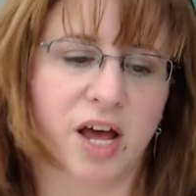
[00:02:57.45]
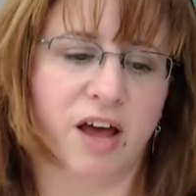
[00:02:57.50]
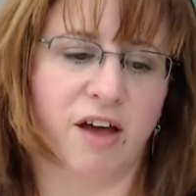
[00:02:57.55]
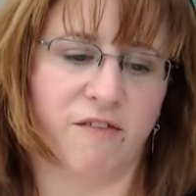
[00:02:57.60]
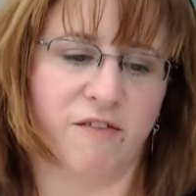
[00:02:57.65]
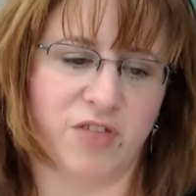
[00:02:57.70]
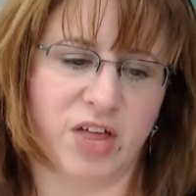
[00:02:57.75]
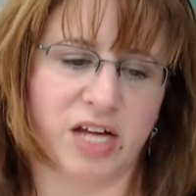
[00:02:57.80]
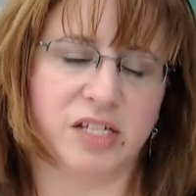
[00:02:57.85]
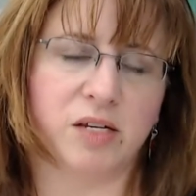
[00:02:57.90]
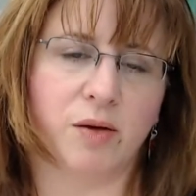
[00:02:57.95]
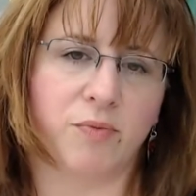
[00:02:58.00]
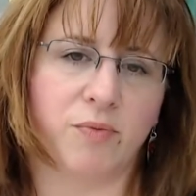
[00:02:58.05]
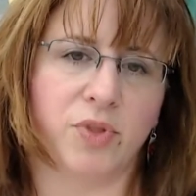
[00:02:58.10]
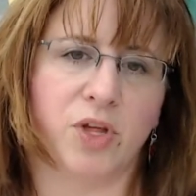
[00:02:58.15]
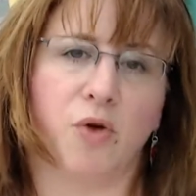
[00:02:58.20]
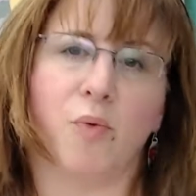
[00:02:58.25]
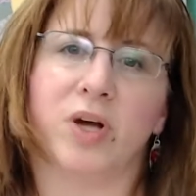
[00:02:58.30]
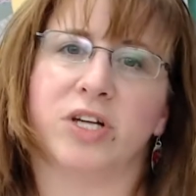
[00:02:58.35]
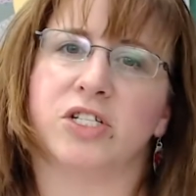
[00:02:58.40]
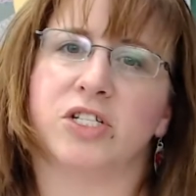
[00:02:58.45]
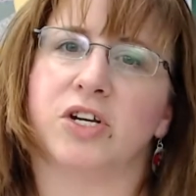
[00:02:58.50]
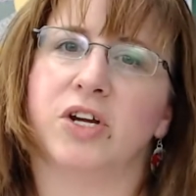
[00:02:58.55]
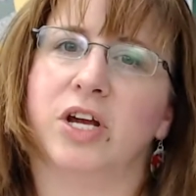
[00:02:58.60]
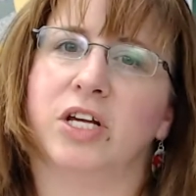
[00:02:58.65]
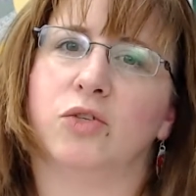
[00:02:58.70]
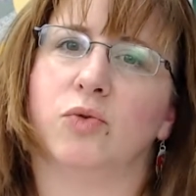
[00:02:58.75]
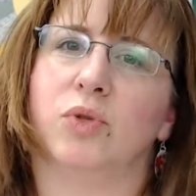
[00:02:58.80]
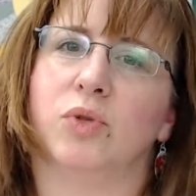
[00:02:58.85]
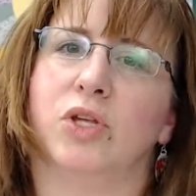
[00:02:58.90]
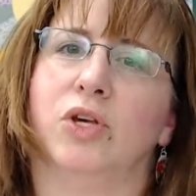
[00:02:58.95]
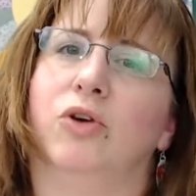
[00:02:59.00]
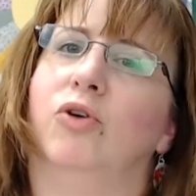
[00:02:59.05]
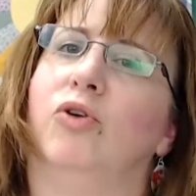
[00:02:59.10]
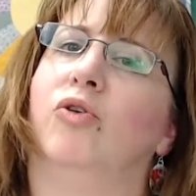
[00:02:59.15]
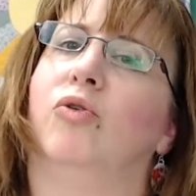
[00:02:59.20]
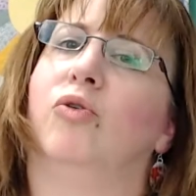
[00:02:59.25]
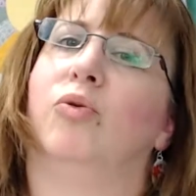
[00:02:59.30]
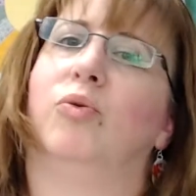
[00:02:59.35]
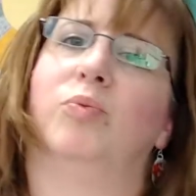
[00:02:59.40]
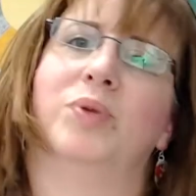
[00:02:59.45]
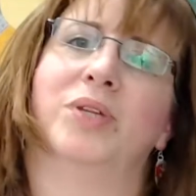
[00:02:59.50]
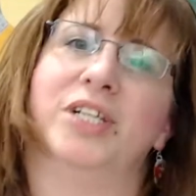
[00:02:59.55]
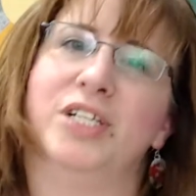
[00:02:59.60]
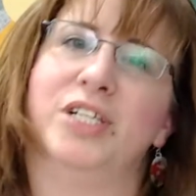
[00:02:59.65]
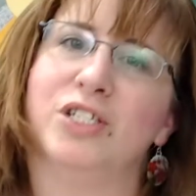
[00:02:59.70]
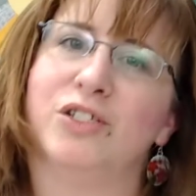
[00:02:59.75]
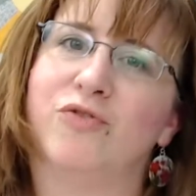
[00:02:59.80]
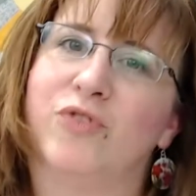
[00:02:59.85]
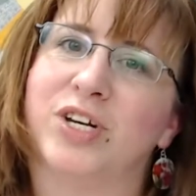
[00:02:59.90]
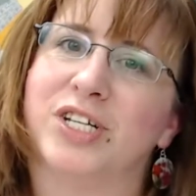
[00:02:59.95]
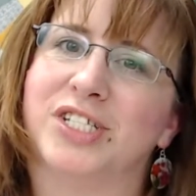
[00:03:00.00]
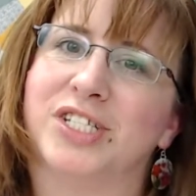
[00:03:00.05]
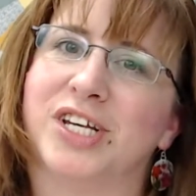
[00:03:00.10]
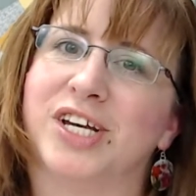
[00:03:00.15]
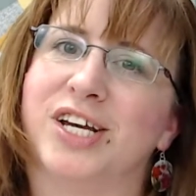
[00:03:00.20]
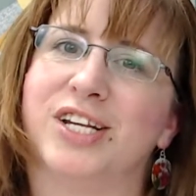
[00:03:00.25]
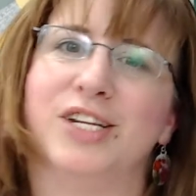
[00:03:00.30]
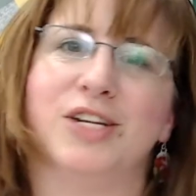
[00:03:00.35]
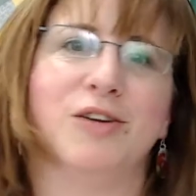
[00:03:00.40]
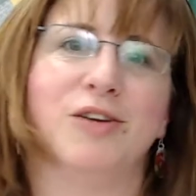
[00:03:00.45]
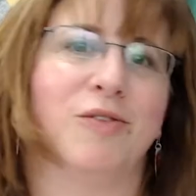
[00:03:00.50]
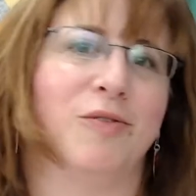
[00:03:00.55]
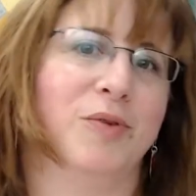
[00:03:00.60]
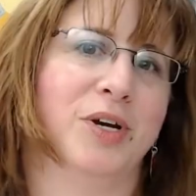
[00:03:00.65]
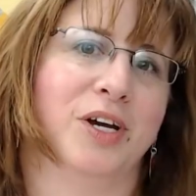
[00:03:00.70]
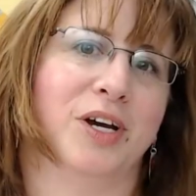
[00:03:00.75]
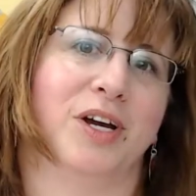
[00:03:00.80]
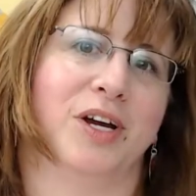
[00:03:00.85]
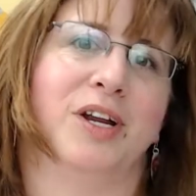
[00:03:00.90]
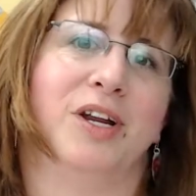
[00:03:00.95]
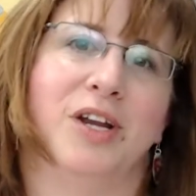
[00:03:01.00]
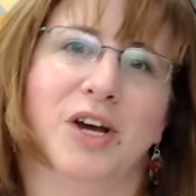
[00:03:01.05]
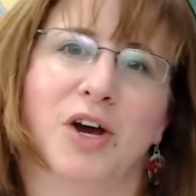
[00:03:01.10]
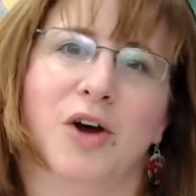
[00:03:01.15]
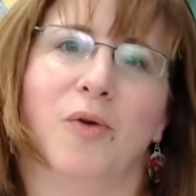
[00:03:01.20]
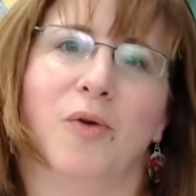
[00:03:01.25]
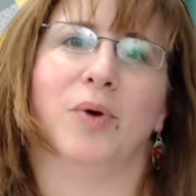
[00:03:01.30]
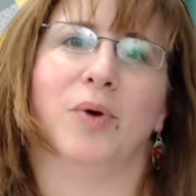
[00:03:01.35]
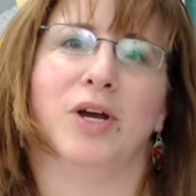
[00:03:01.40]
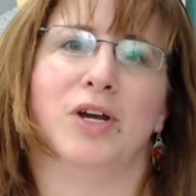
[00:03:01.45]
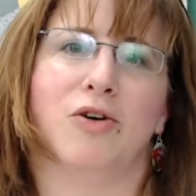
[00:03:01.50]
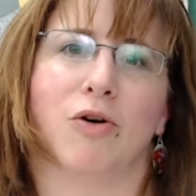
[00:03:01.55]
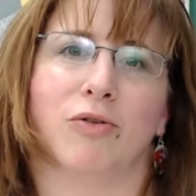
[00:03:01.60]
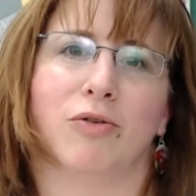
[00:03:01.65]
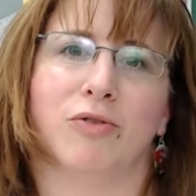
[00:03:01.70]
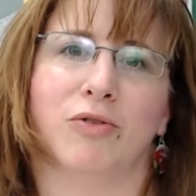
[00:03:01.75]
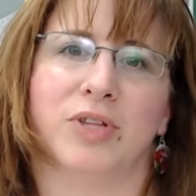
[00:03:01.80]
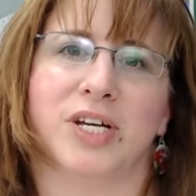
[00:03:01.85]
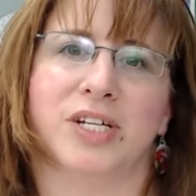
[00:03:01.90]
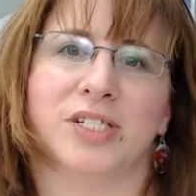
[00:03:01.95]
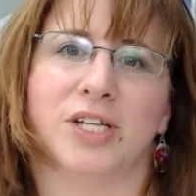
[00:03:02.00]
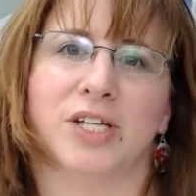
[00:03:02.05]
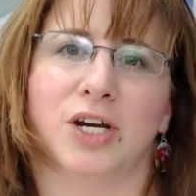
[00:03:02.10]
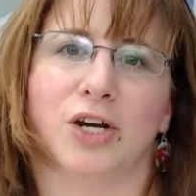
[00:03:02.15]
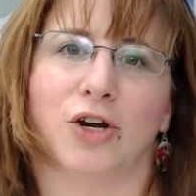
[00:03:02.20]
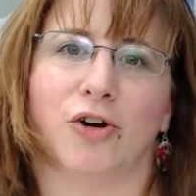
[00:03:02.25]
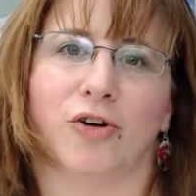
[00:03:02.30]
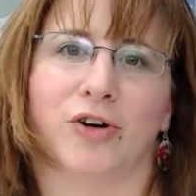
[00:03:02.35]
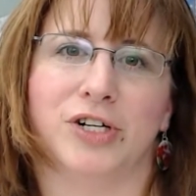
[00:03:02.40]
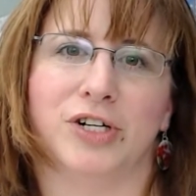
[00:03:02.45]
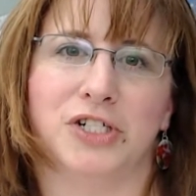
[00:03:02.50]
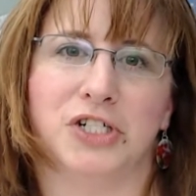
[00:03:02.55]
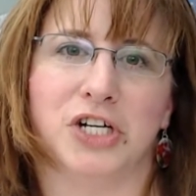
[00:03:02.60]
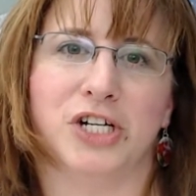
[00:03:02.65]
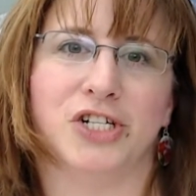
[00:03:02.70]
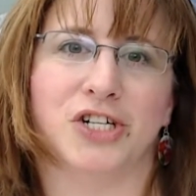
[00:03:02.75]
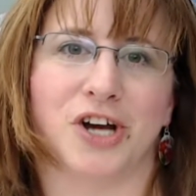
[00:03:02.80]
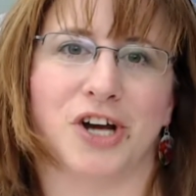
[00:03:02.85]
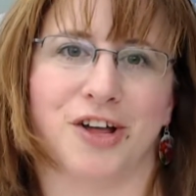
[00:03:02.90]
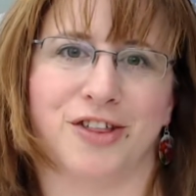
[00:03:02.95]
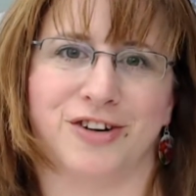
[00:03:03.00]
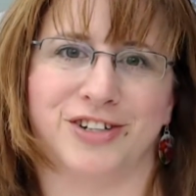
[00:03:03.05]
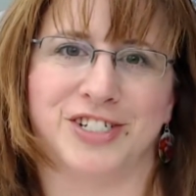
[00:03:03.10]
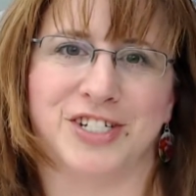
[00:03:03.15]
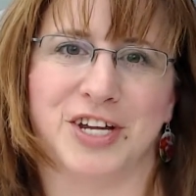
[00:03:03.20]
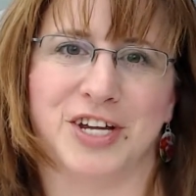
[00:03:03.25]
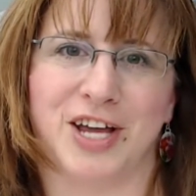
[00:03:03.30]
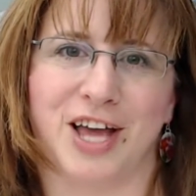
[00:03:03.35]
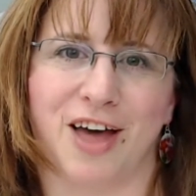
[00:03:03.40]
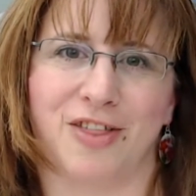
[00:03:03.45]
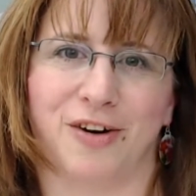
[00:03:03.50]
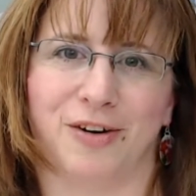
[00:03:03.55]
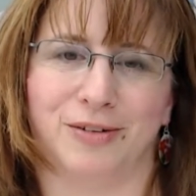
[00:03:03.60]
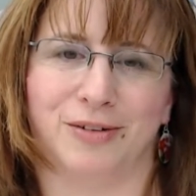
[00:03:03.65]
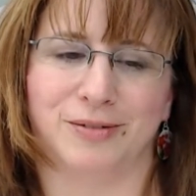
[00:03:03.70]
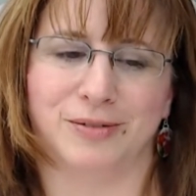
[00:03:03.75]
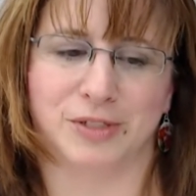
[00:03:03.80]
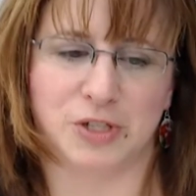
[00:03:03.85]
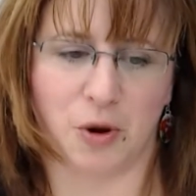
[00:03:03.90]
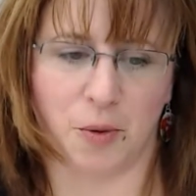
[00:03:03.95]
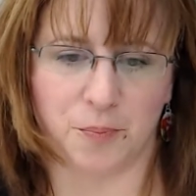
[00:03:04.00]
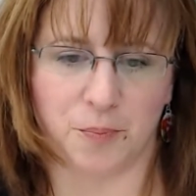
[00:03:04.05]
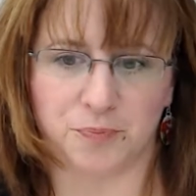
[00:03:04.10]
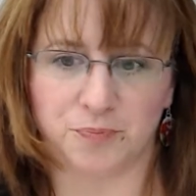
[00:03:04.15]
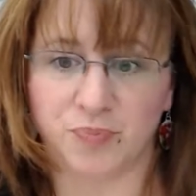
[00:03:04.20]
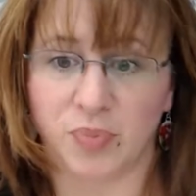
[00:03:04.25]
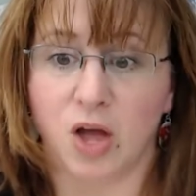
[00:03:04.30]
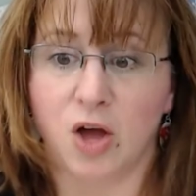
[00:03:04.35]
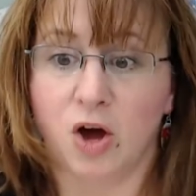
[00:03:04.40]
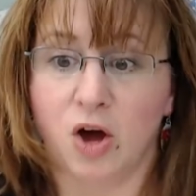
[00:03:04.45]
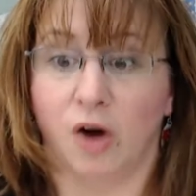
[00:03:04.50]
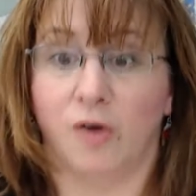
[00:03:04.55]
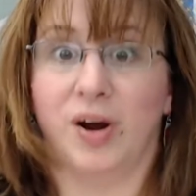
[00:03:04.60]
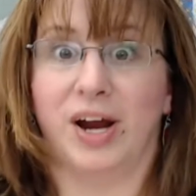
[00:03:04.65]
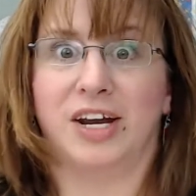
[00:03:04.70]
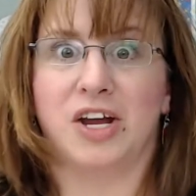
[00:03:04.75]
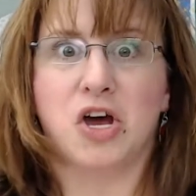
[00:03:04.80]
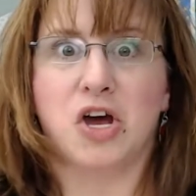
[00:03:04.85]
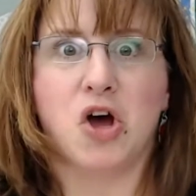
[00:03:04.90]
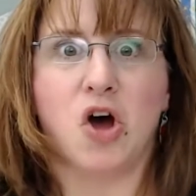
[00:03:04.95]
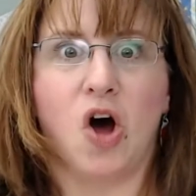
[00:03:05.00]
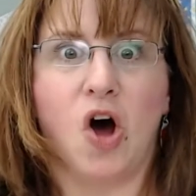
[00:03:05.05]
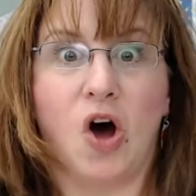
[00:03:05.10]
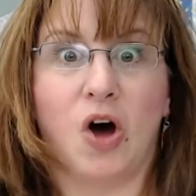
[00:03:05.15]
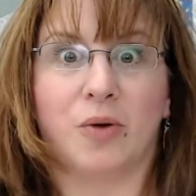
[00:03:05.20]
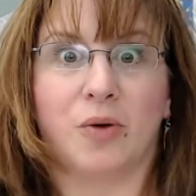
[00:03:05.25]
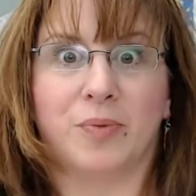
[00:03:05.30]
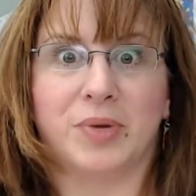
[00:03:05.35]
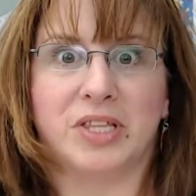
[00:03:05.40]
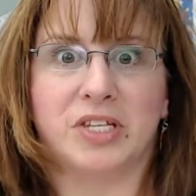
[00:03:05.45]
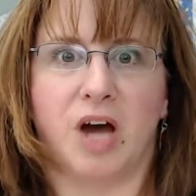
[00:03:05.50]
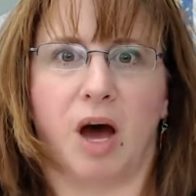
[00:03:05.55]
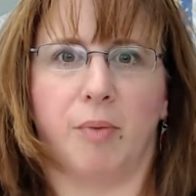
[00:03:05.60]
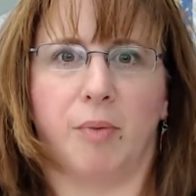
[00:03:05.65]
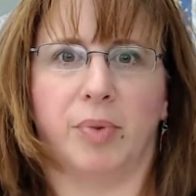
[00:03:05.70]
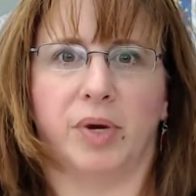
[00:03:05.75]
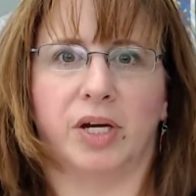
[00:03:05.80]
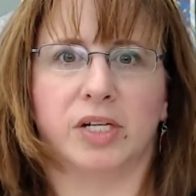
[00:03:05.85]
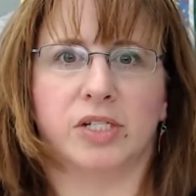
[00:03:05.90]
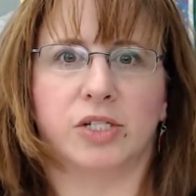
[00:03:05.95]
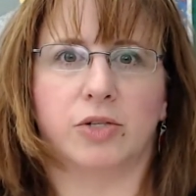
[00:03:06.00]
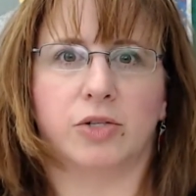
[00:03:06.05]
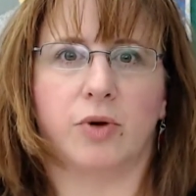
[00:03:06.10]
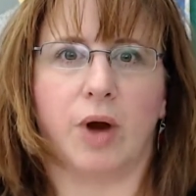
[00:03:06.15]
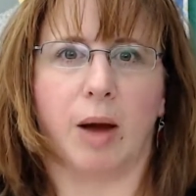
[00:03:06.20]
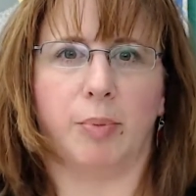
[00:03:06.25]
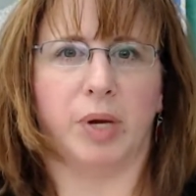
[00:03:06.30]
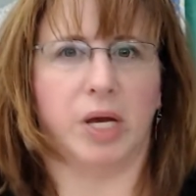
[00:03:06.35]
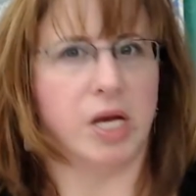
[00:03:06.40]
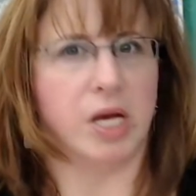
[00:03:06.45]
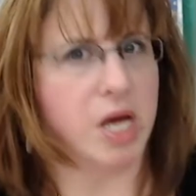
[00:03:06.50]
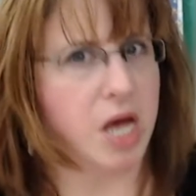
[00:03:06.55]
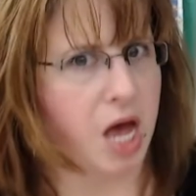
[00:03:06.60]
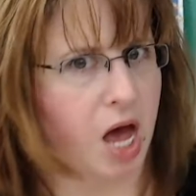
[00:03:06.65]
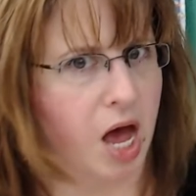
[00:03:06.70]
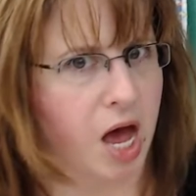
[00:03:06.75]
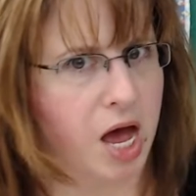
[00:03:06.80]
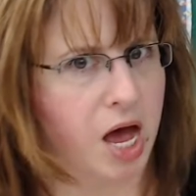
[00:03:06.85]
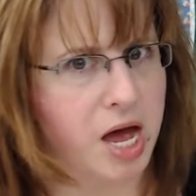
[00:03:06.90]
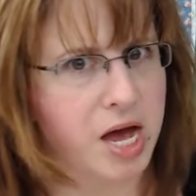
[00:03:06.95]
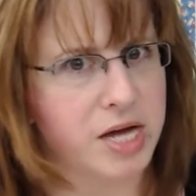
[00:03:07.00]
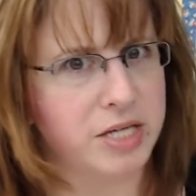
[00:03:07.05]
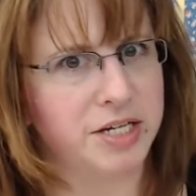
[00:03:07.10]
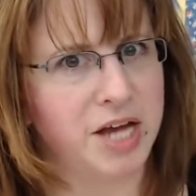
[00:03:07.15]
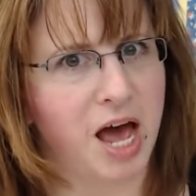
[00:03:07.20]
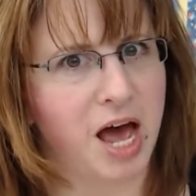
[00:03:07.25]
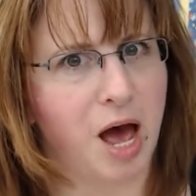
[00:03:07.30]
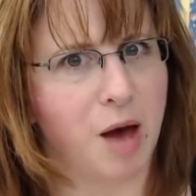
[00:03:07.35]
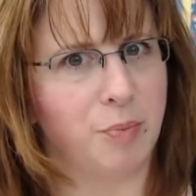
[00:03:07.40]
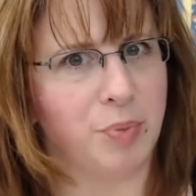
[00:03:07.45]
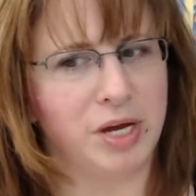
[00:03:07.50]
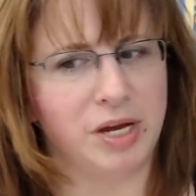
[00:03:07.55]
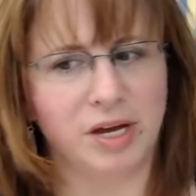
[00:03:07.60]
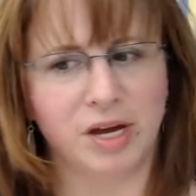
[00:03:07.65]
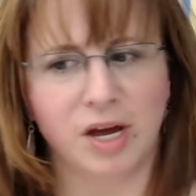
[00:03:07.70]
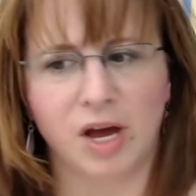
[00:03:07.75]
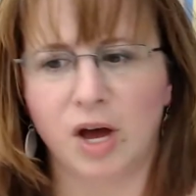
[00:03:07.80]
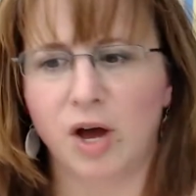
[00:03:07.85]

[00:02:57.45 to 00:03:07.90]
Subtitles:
If that's something that resonates with you, please visit, and we can go through this and encourage each other together. So, all right, on with the topic. Scrappy and happy?